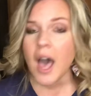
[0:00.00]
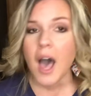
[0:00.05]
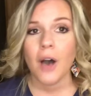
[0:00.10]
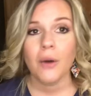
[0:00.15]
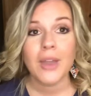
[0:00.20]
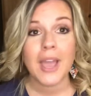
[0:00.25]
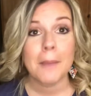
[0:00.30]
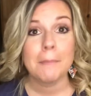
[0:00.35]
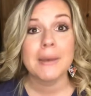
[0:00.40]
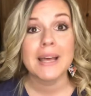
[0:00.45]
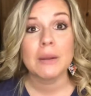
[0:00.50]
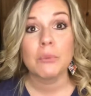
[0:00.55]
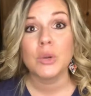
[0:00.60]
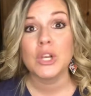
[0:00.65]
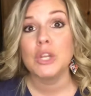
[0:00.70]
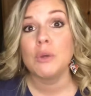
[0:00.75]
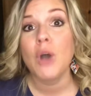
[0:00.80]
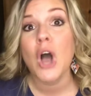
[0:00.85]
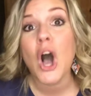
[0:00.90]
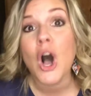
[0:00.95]
Okay, but when
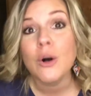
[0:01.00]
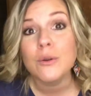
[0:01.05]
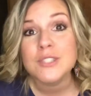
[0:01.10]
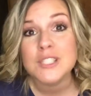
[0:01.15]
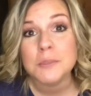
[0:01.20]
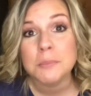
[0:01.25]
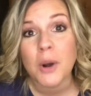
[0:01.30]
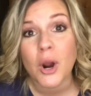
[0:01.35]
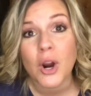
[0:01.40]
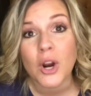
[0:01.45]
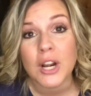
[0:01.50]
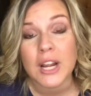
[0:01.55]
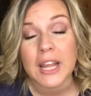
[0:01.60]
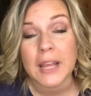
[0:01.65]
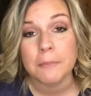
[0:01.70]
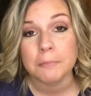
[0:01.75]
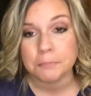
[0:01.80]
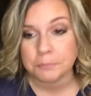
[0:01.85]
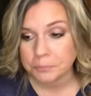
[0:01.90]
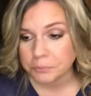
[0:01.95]
when you host a party,